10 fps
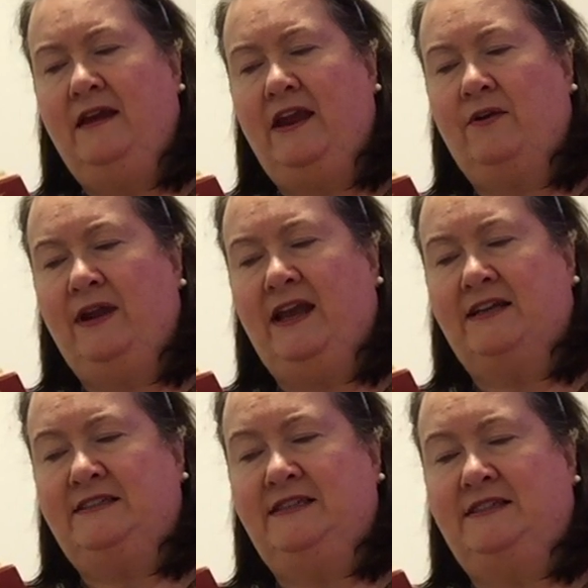Harry
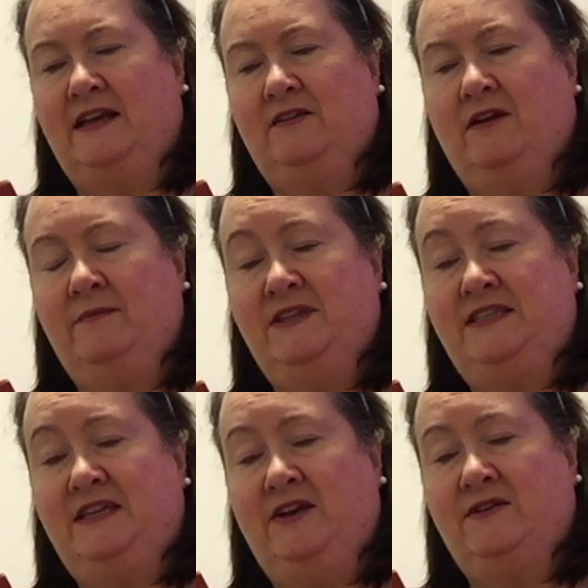asked as they climbed the
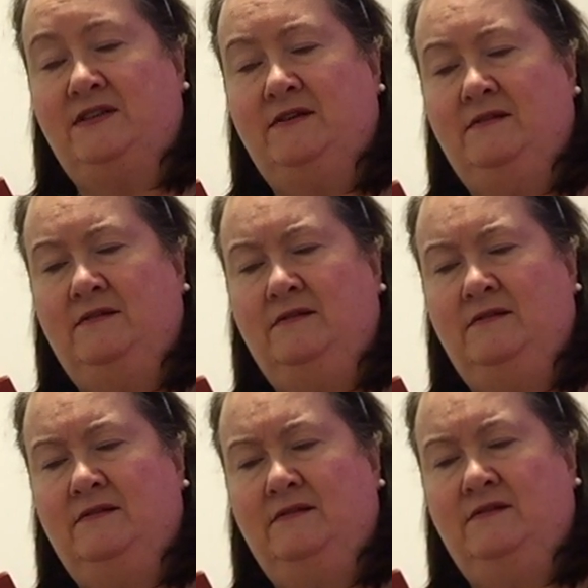stairs.
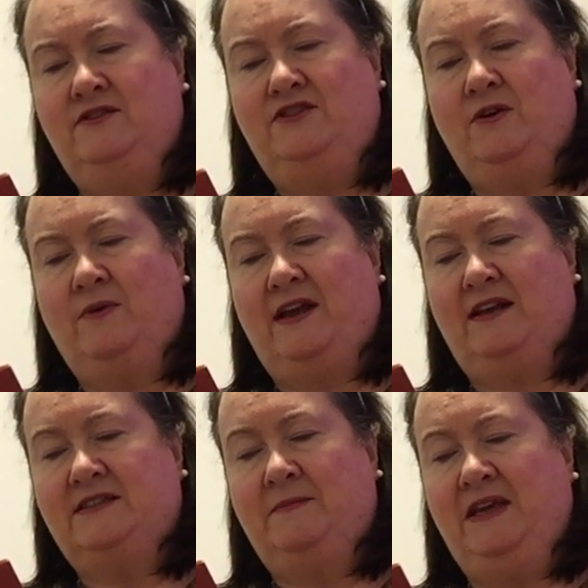"Don't
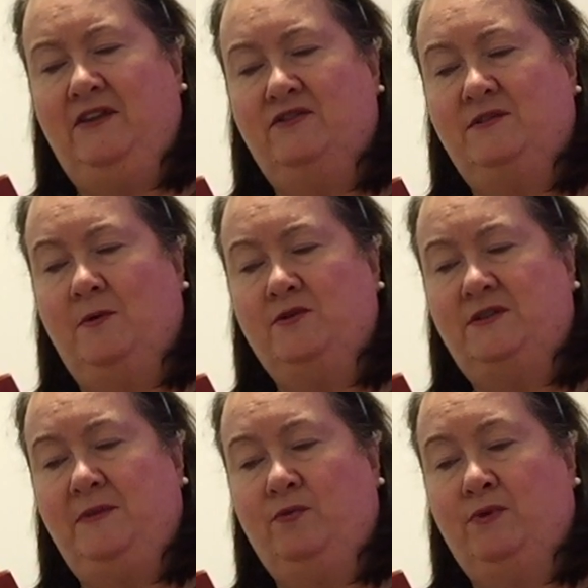ask me. They're supposed to
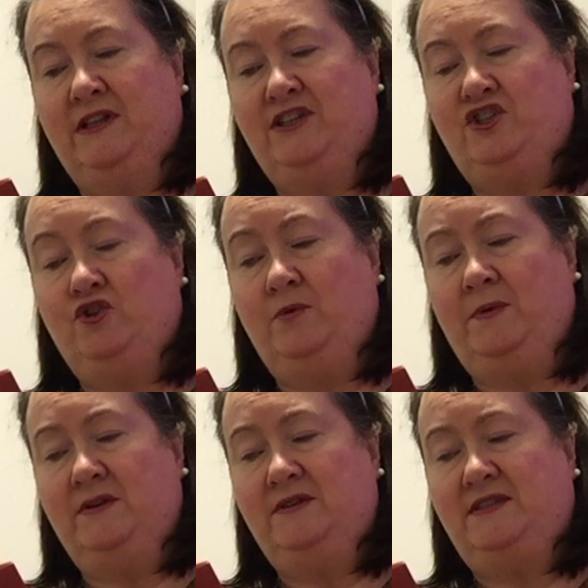be really
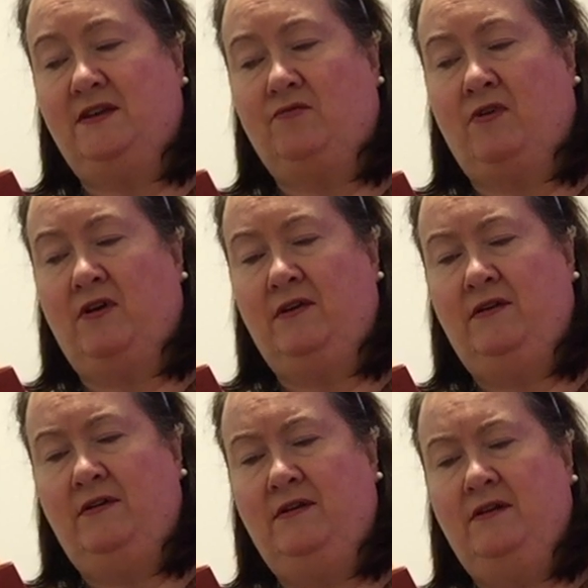stupid," said Ron.
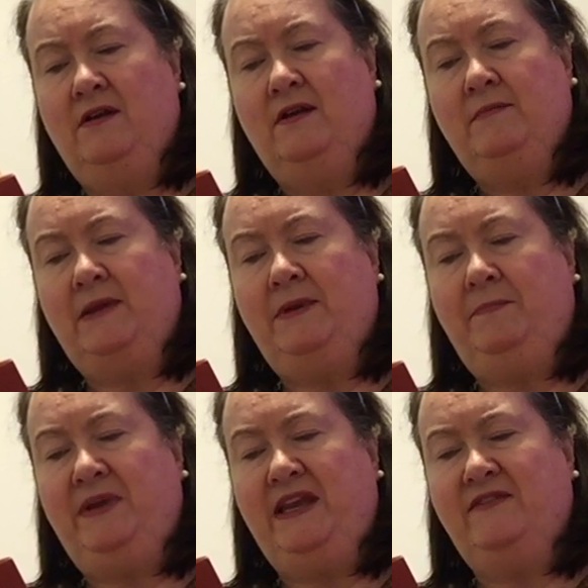"Maybe
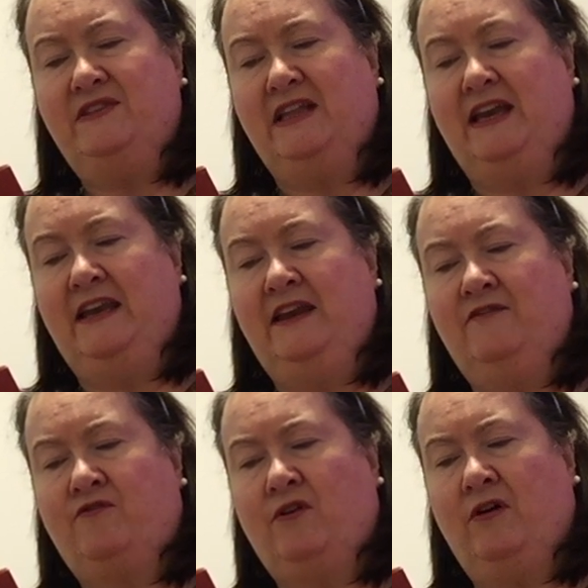Peeves let it in
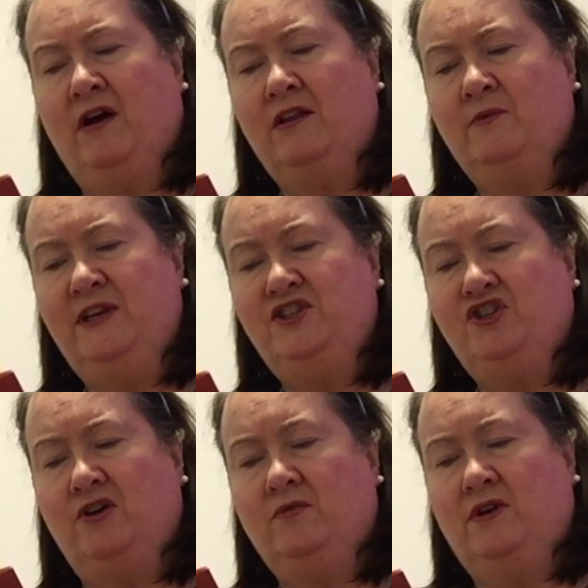for a Halloween
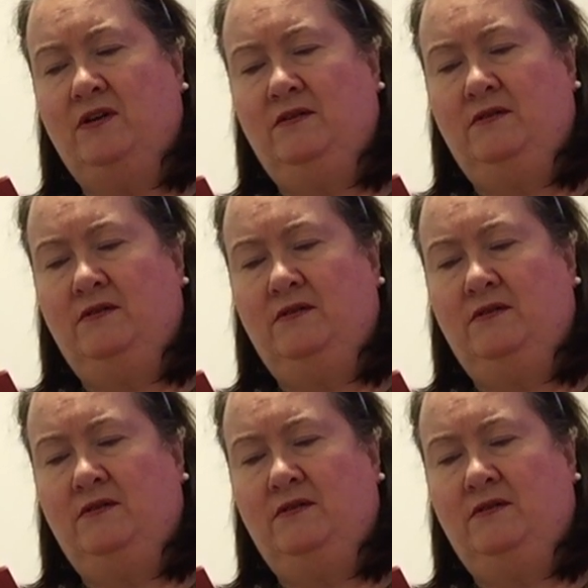joke."